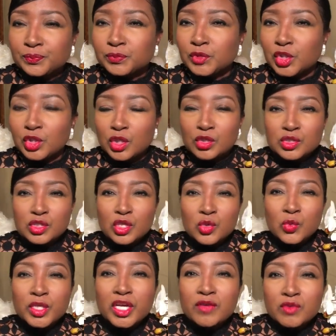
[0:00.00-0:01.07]
You know, so
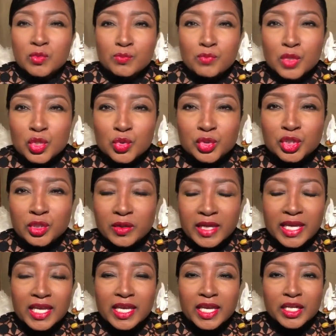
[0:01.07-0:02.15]
whatever mood you're
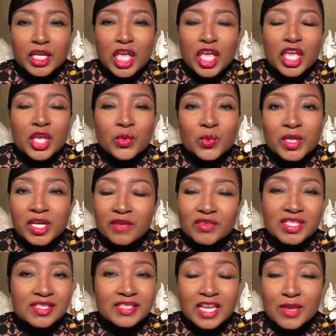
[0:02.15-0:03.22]
in and whatever
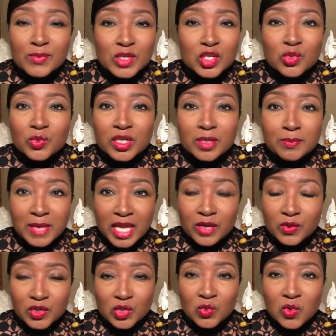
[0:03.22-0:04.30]
statement you want to make
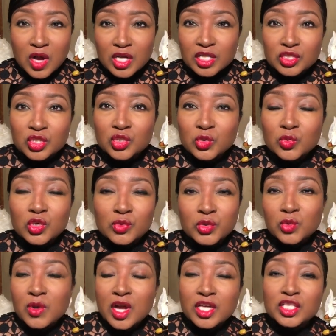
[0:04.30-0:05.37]
when you walk into the room, when you
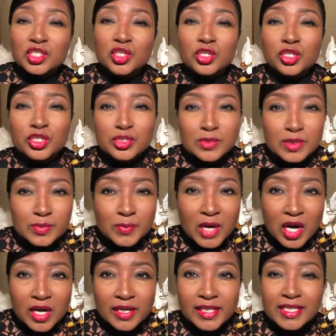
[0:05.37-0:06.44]
walk into your Christmas
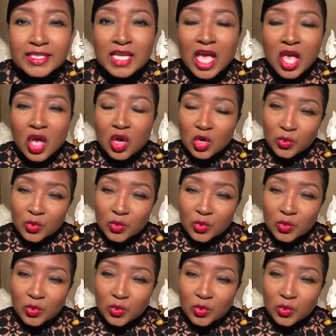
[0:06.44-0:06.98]
parties or